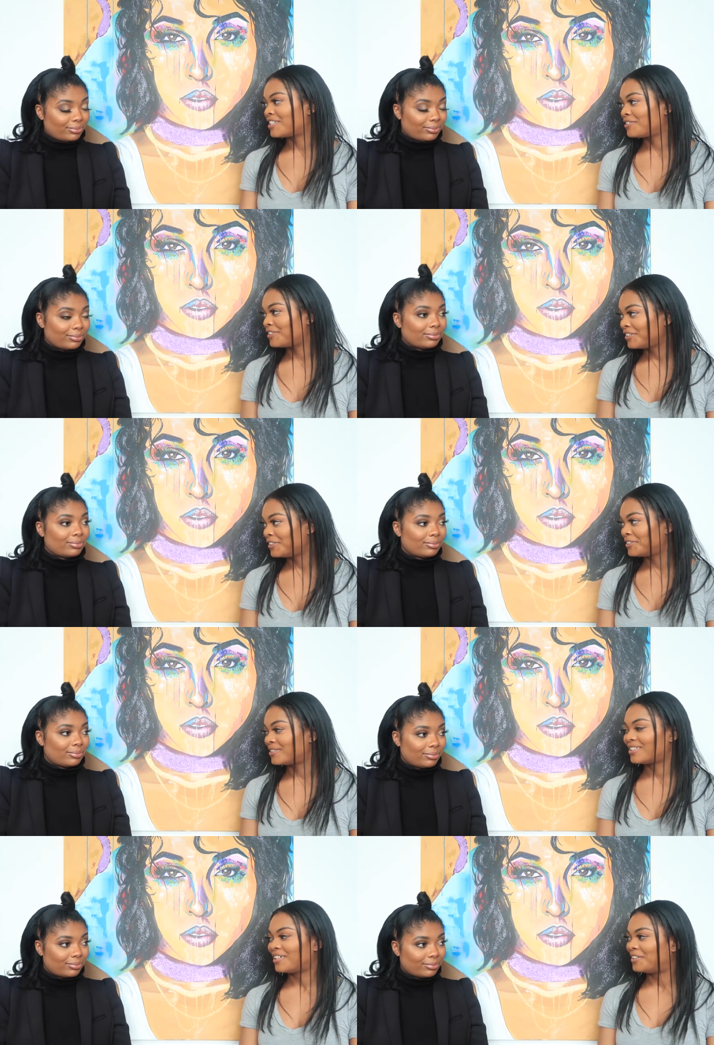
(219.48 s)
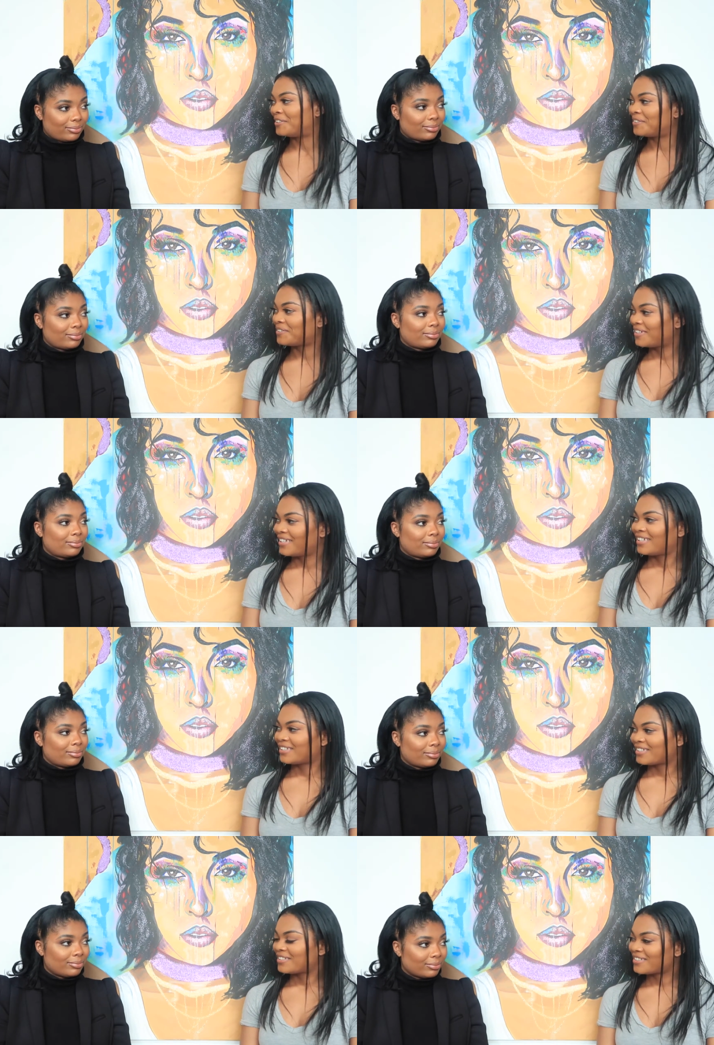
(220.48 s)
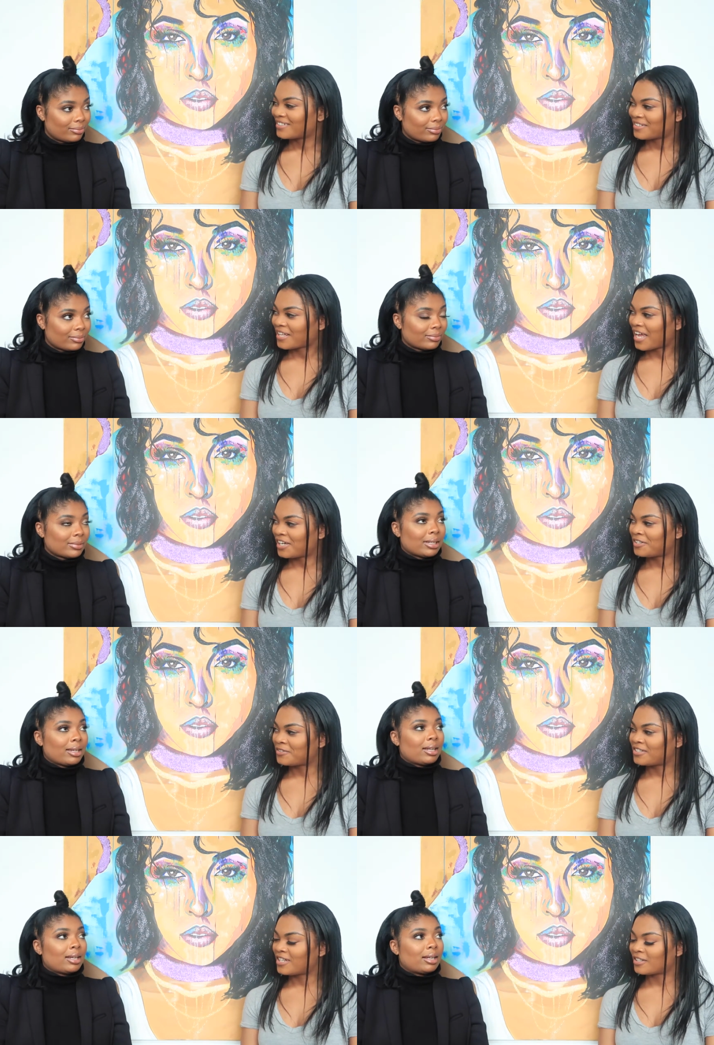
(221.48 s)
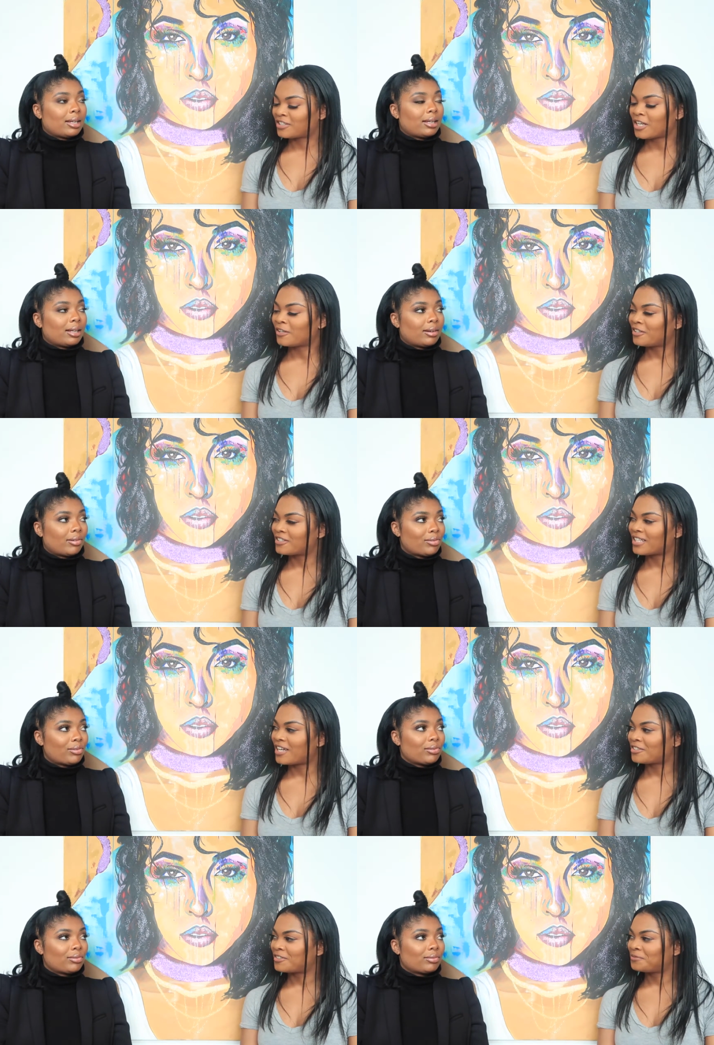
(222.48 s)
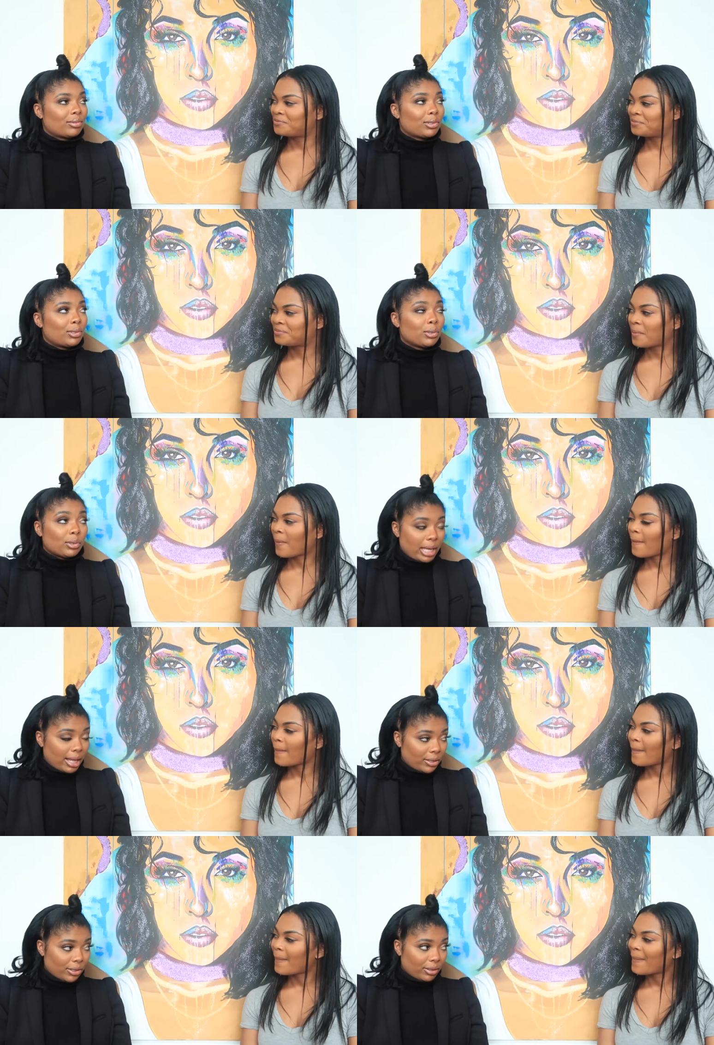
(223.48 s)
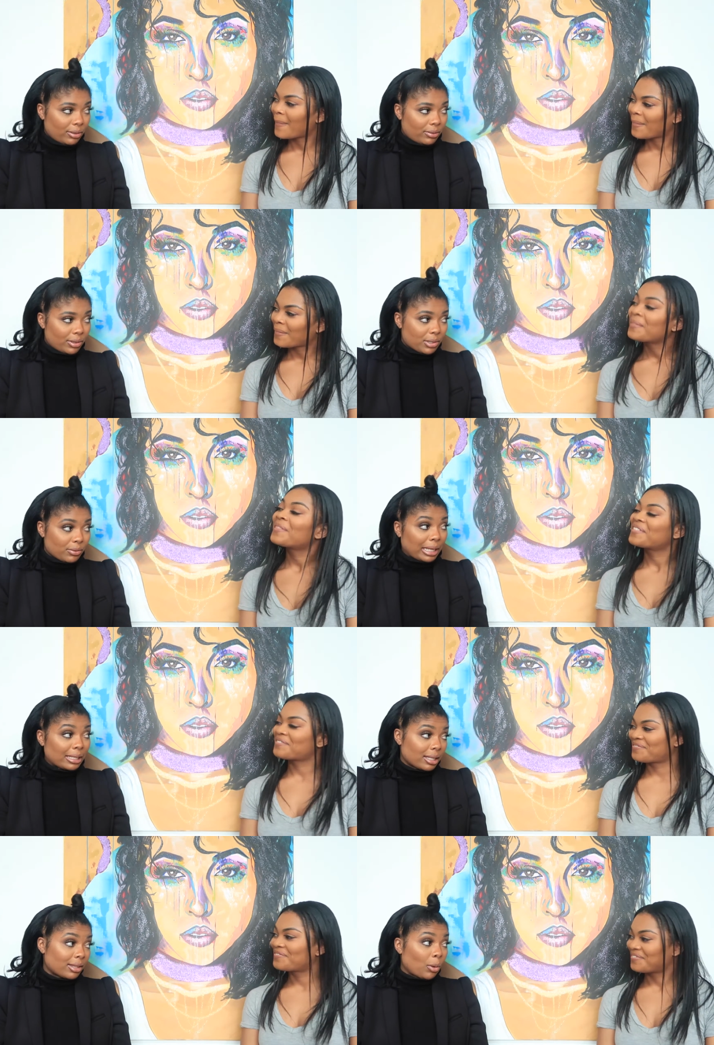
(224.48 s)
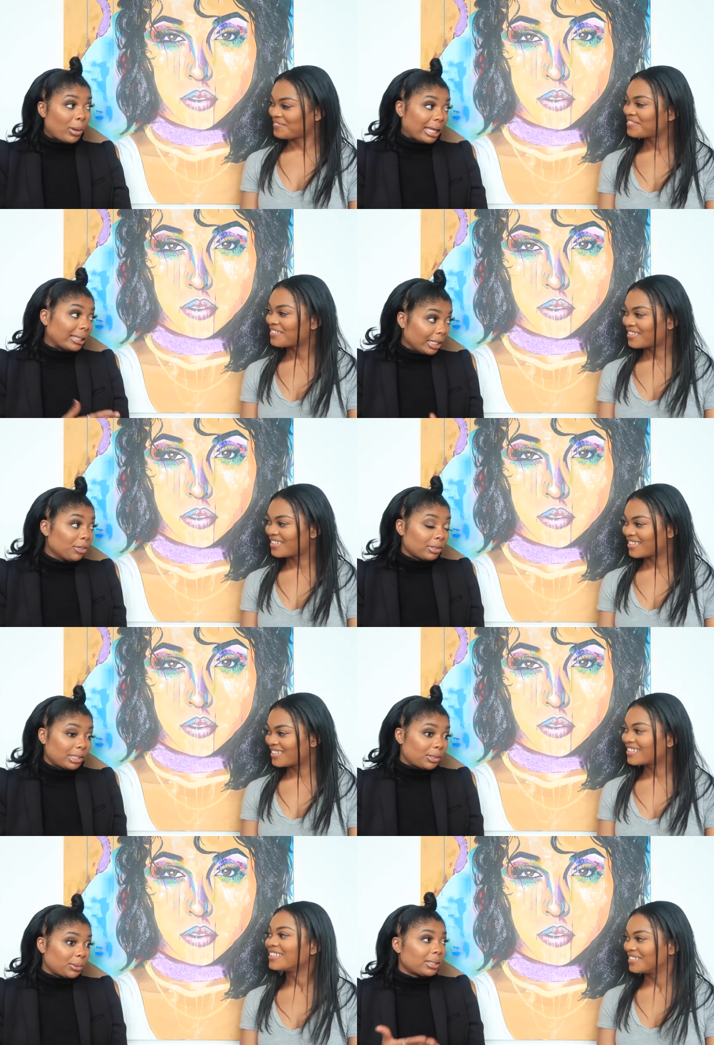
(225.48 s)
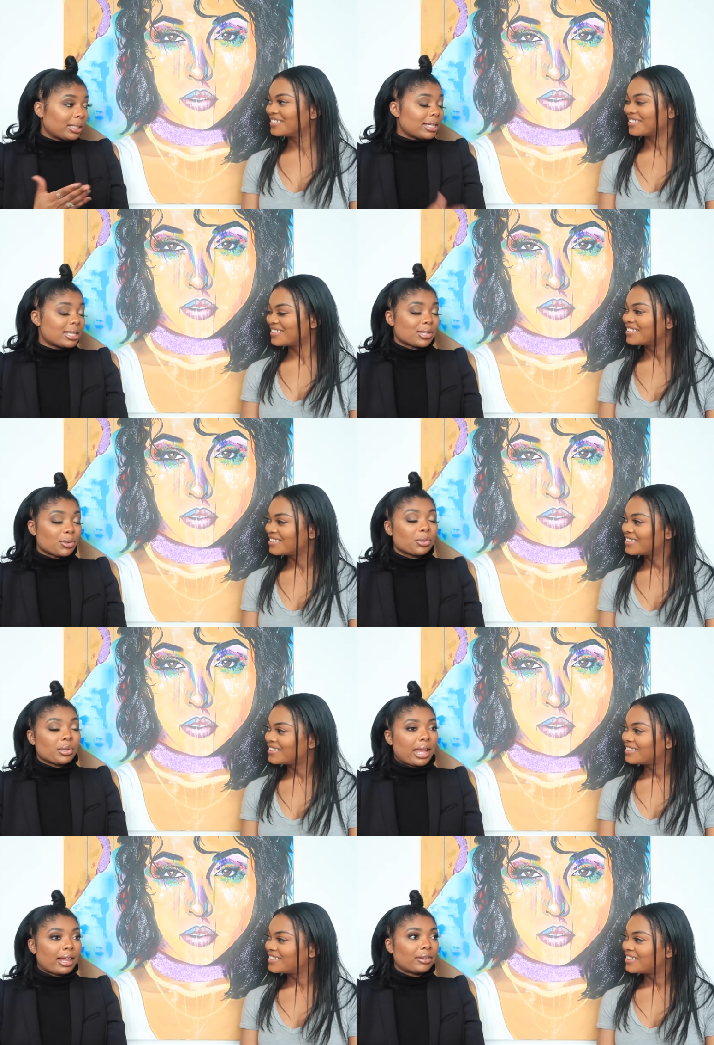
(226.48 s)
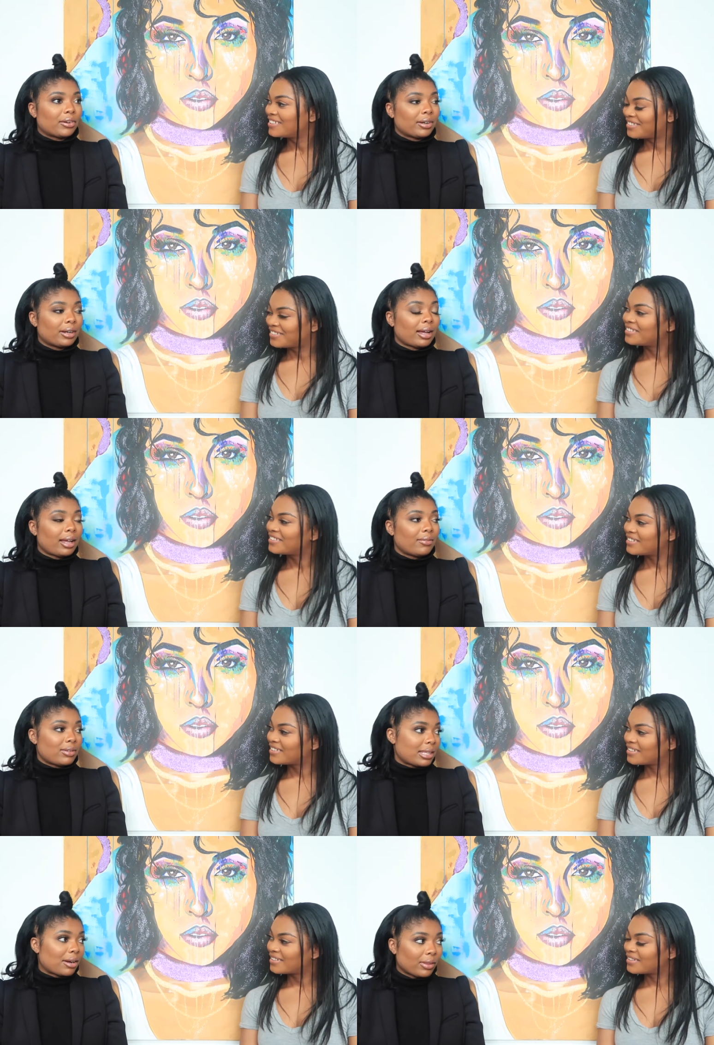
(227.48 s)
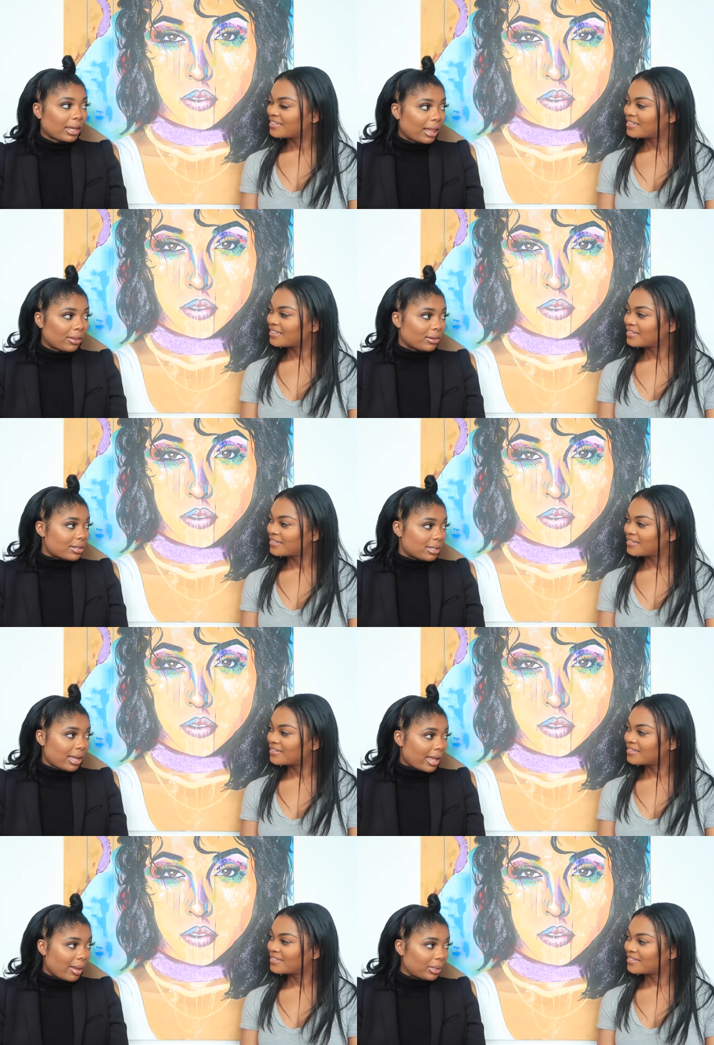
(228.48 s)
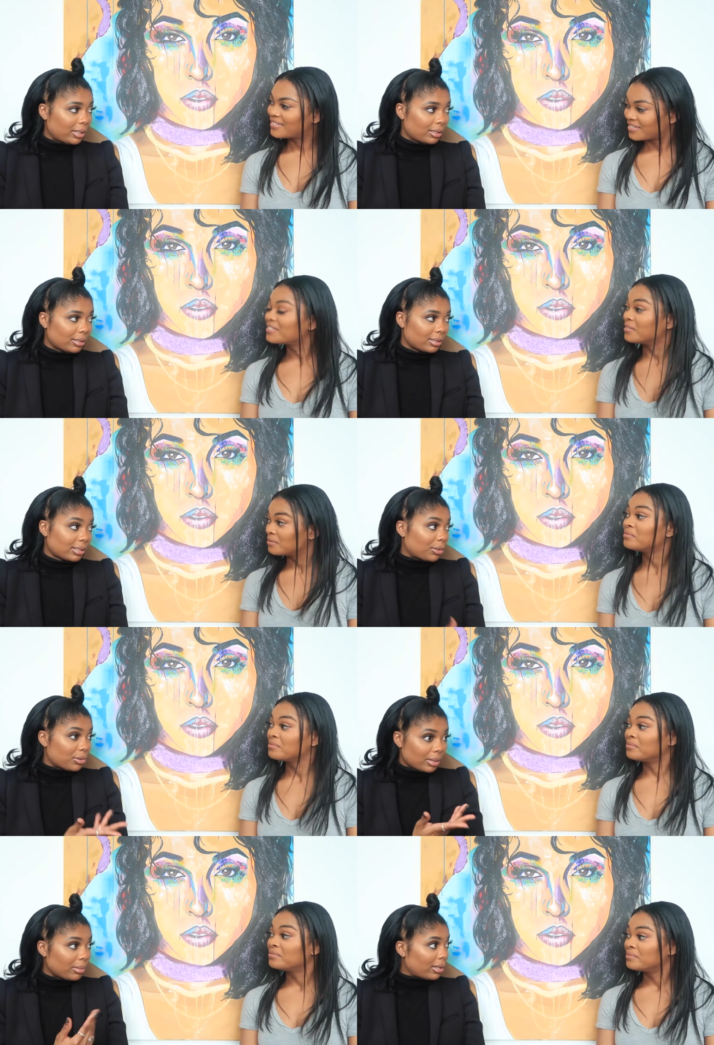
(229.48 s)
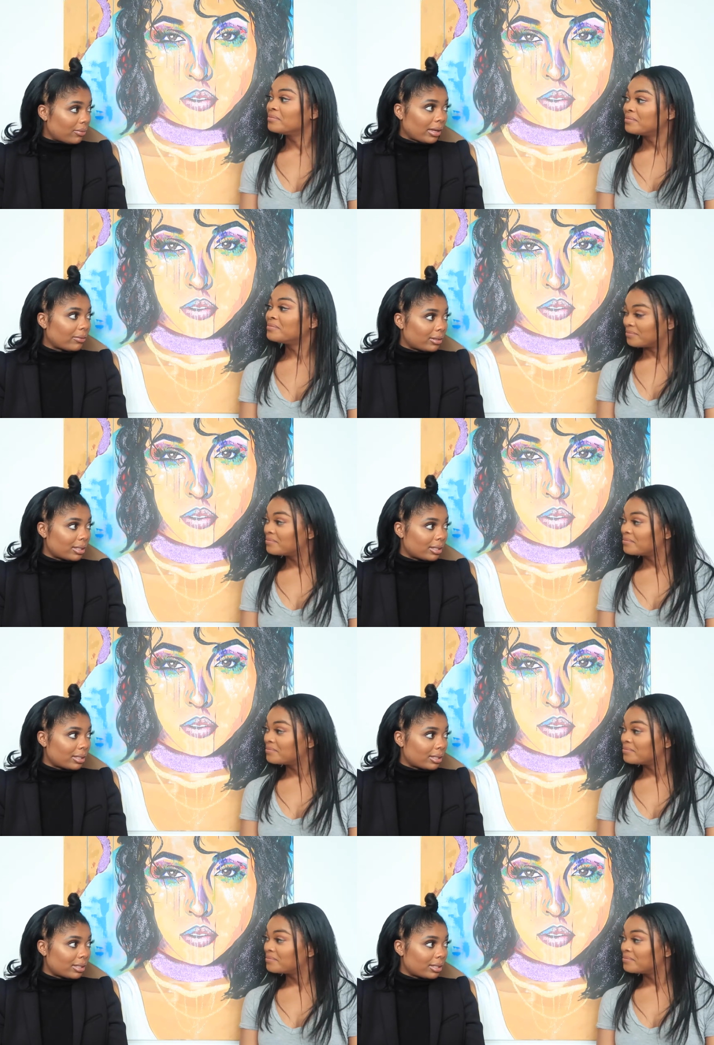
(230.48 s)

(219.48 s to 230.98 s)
Speaker 1: that you do. So how do you juggle your schedule? Google Calendar, first
Speaker 2: of all. Like mm-hmm. the way I literally do mm-hmm. it mm. is Google Calendar. If it's not on the calendar, it's not happening. Just like you sent me an invite